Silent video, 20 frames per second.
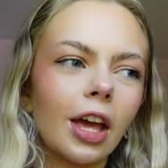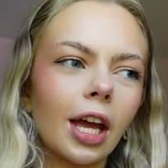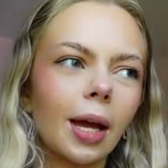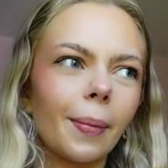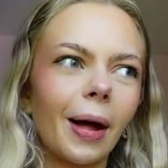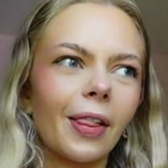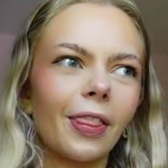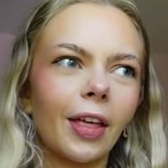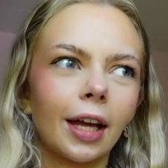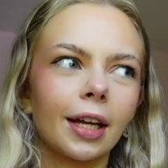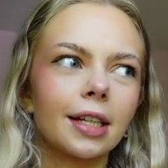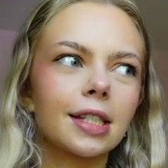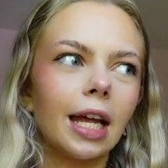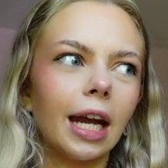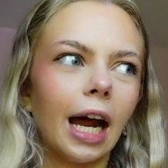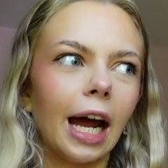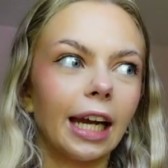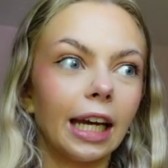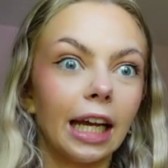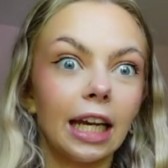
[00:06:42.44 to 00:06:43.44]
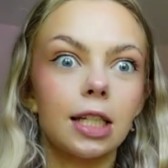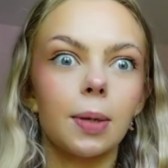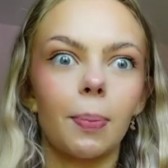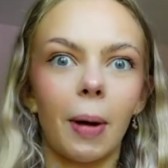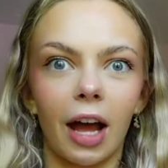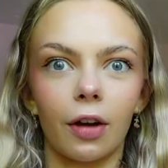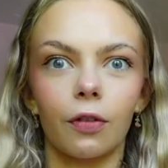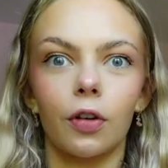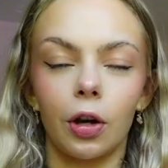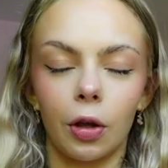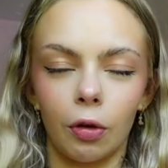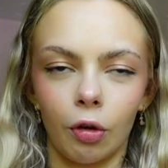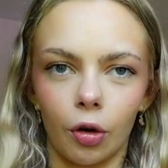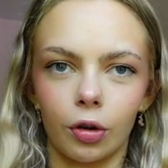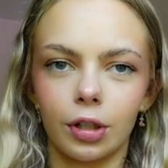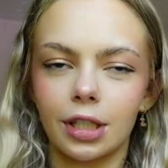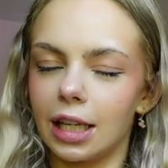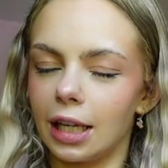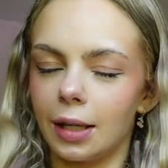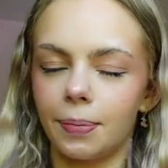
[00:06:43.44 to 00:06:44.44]
About things that I need to pack for New
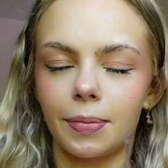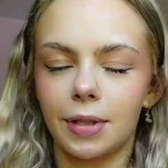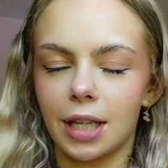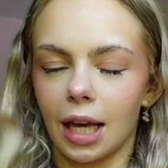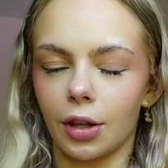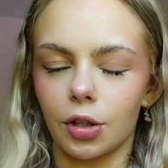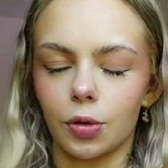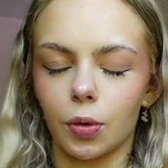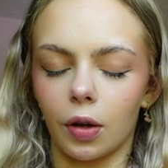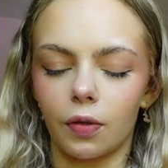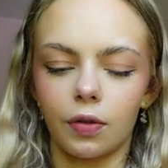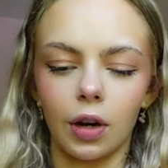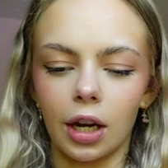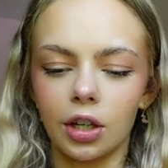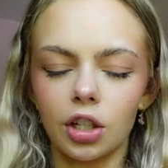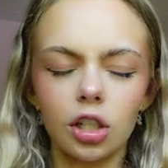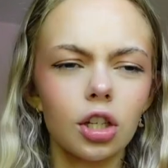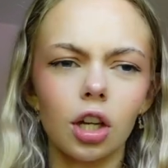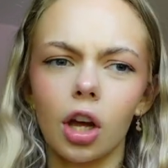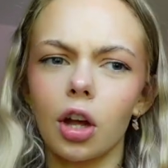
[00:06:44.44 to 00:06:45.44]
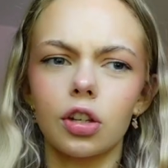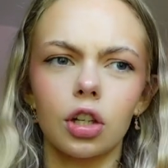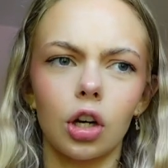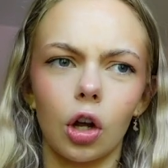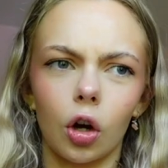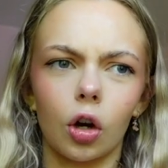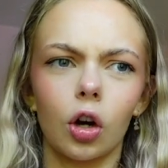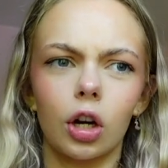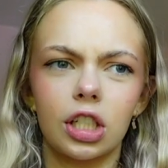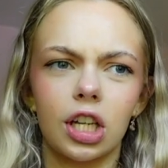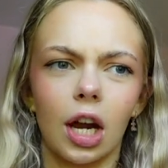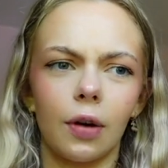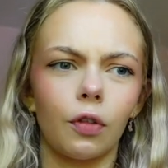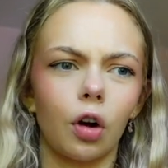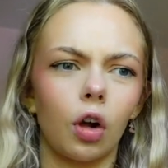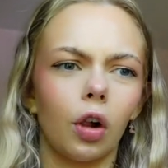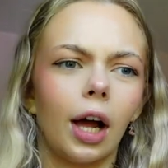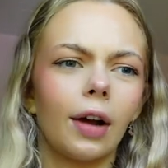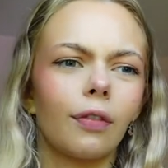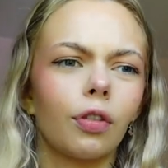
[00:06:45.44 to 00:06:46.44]
York City, Taylor Swift. And just to go to New York in
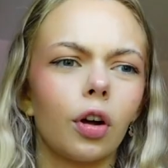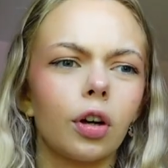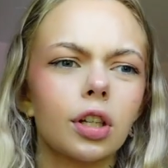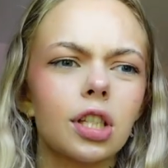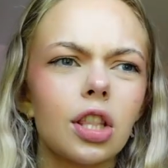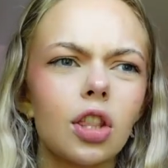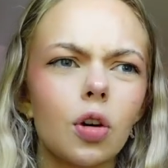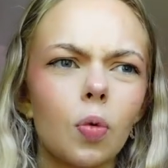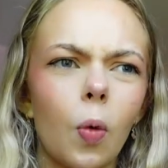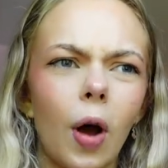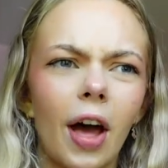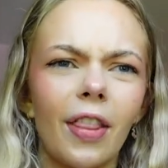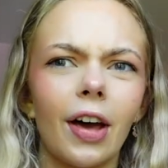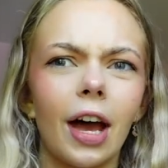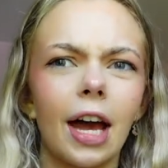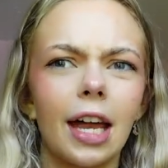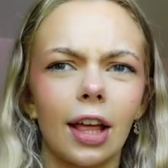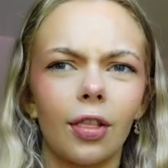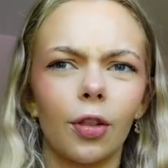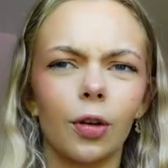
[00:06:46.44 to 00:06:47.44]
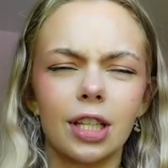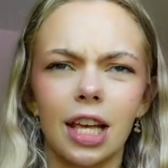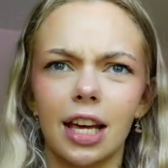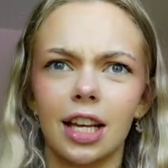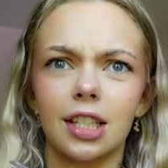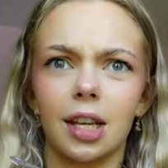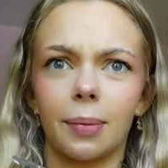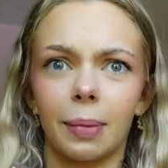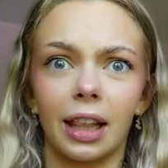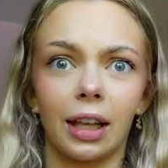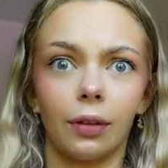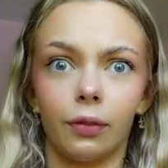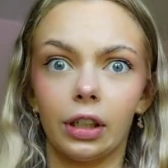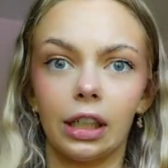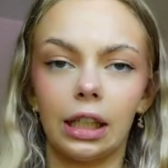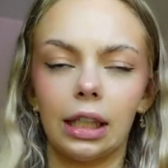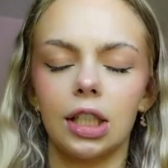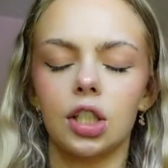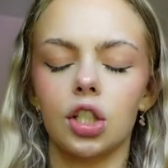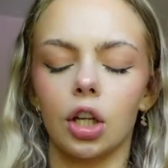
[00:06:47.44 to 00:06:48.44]
general, I've looked at the weather and it looks like it's gonna be like
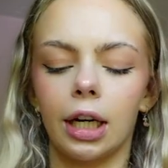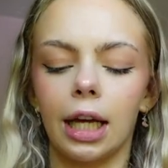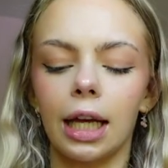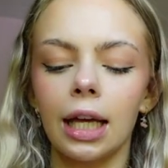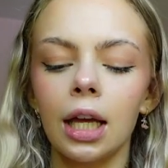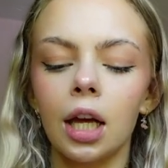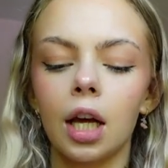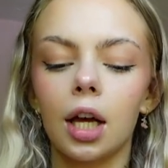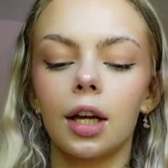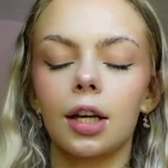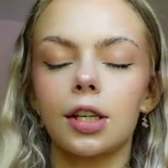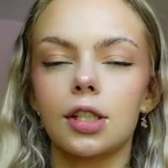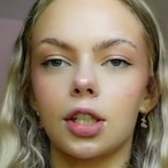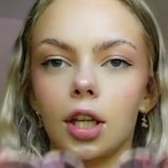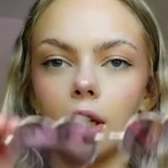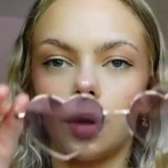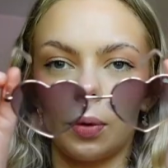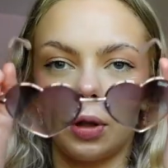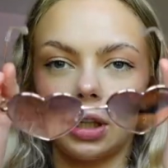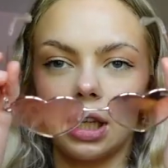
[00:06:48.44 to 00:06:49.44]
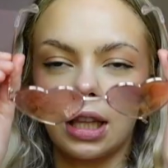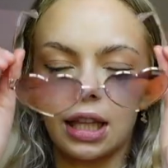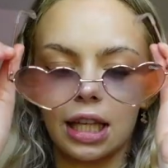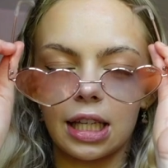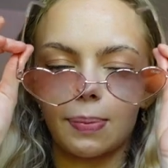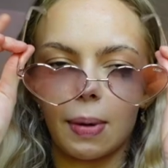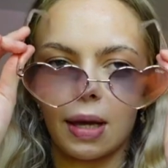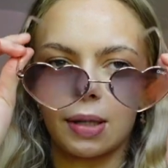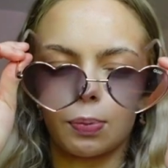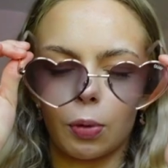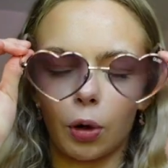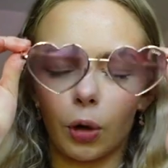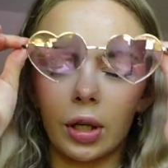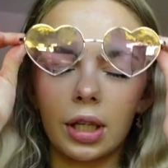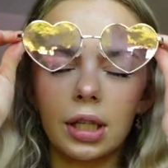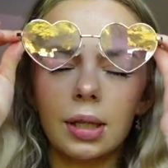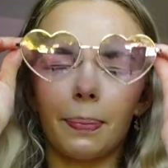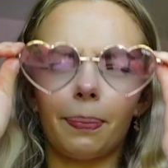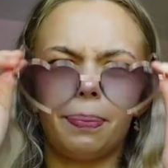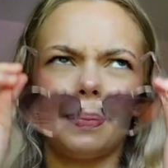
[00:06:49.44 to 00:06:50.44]
really sunny. So we'll need these bad
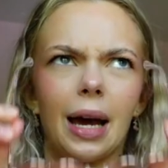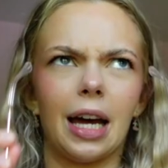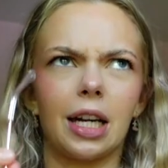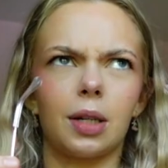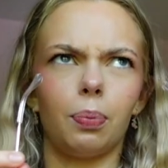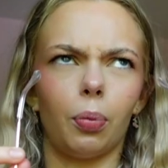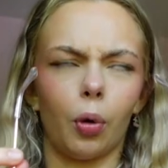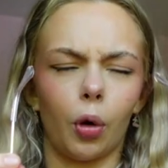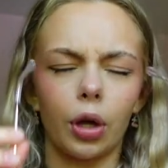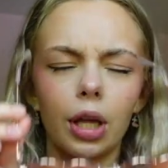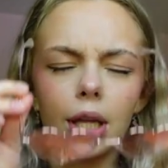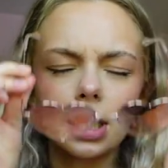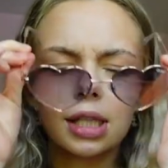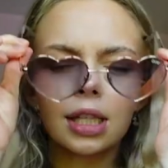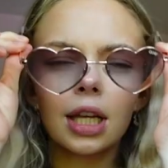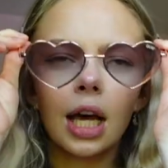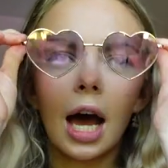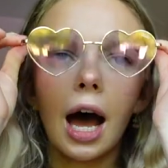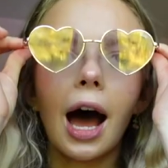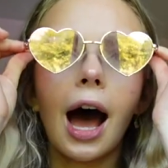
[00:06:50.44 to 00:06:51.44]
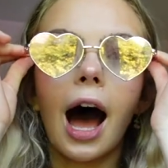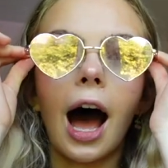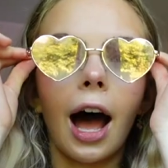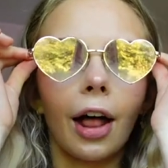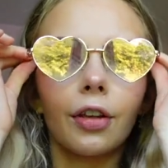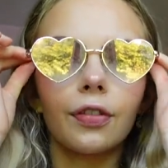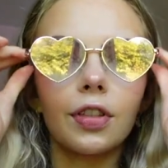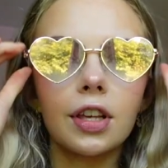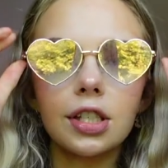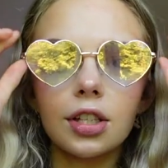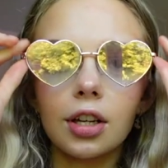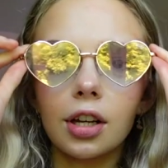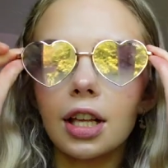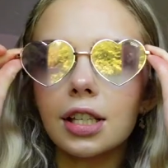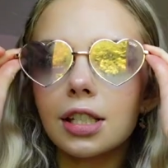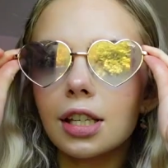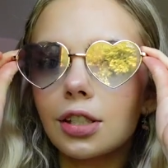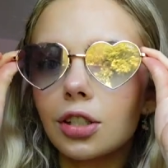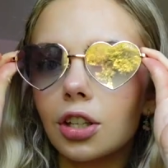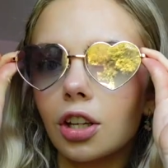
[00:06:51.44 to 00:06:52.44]
boys. I love these
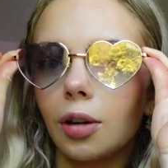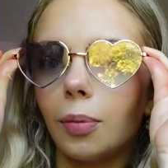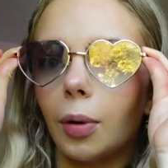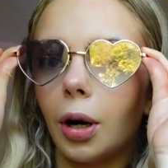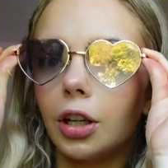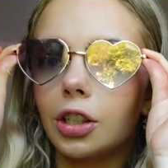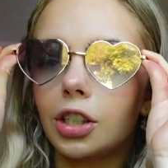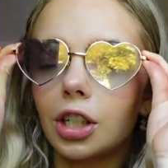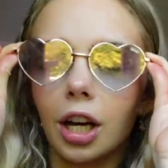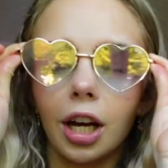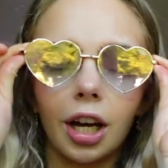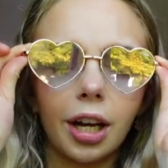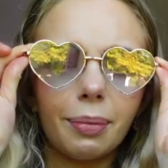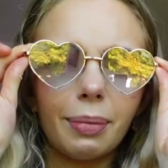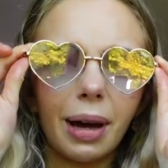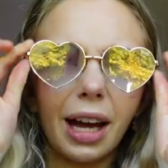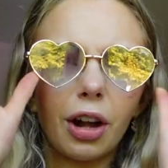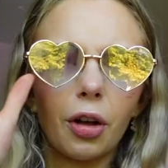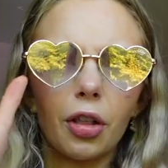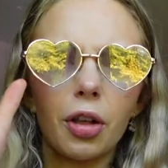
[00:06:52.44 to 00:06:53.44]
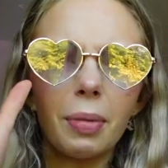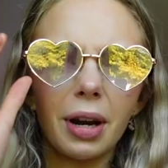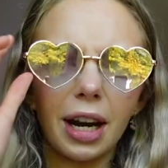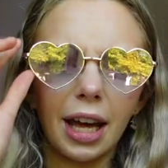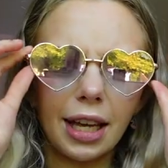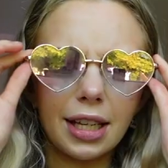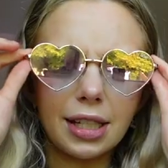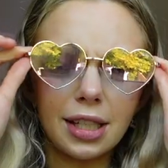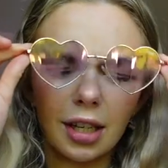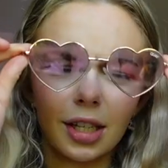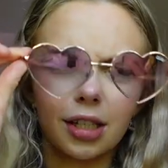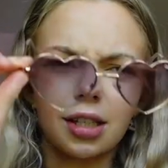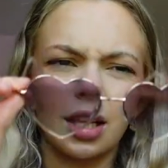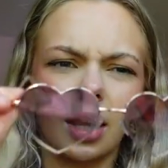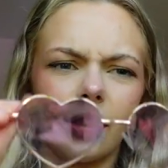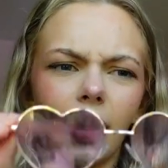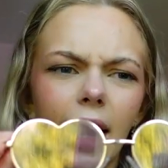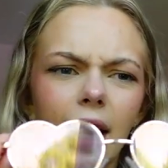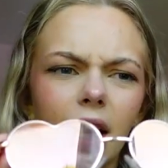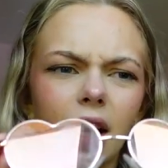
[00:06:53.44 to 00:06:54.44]
sunglasses so much. I got them on ASOS. They're
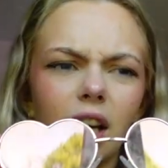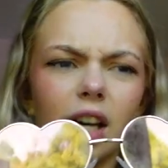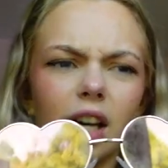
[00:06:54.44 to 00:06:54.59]
like